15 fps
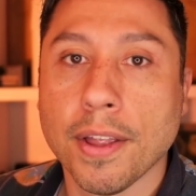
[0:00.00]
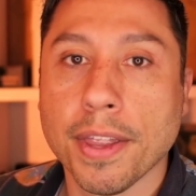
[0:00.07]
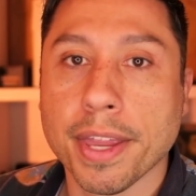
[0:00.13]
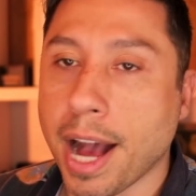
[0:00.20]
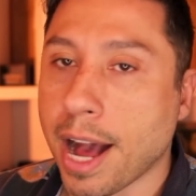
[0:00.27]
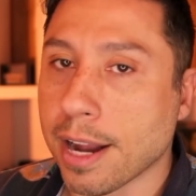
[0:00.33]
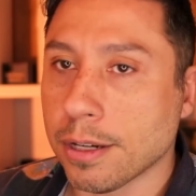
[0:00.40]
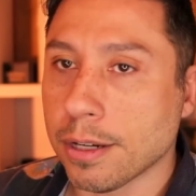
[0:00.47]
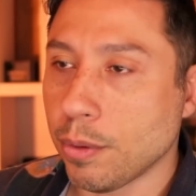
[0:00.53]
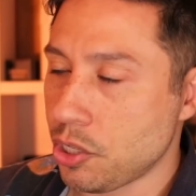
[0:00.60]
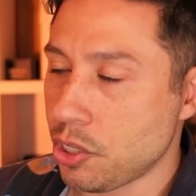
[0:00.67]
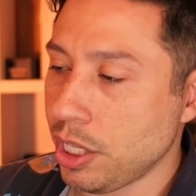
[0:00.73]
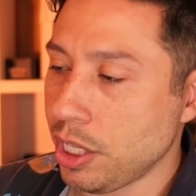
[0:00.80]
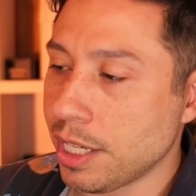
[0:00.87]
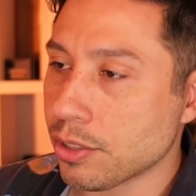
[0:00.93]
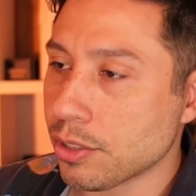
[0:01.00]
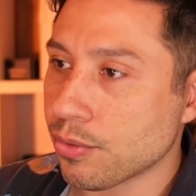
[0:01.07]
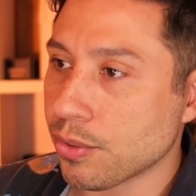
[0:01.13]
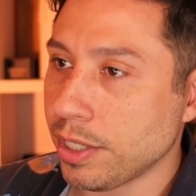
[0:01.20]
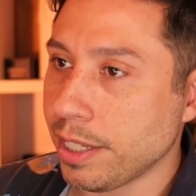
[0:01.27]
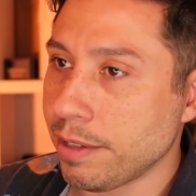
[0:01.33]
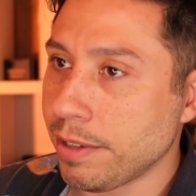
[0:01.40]
I don't know what she does
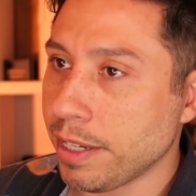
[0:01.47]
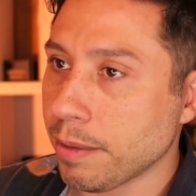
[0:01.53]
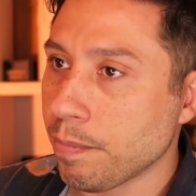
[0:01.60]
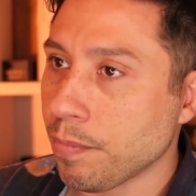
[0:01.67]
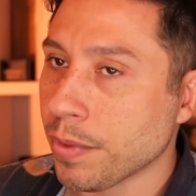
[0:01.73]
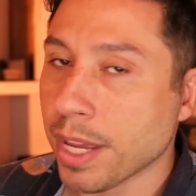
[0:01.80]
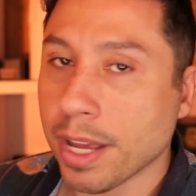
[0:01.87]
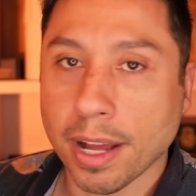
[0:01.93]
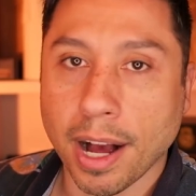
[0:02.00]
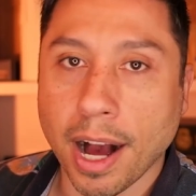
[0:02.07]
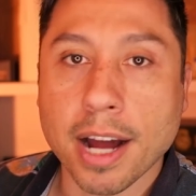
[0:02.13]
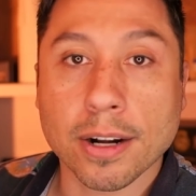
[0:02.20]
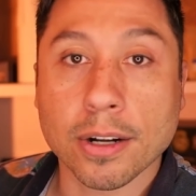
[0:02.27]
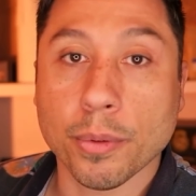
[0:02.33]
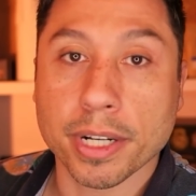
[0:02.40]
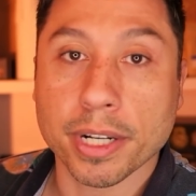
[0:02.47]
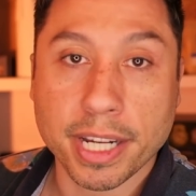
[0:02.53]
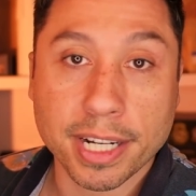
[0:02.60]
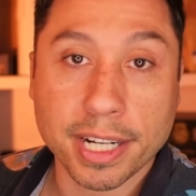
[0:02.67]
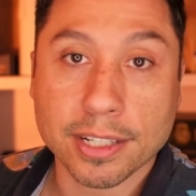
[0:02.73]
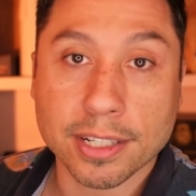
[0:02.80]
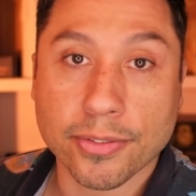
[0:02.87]
for a living. I don't know what
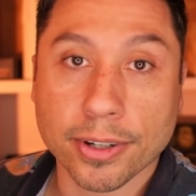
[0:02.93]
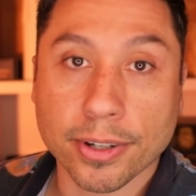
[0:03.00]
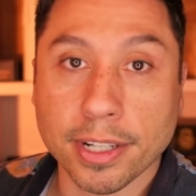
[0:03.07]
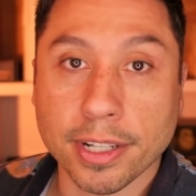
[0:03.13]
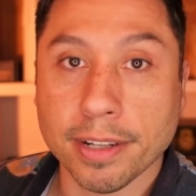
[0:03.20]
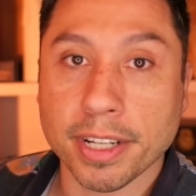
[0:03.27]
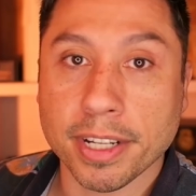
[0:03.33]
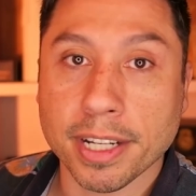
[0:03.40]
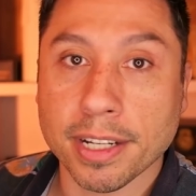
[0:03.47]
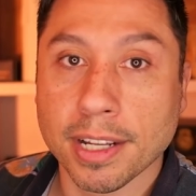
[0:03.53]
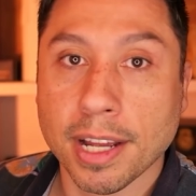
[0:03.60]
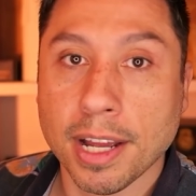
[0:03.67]
he does for a living.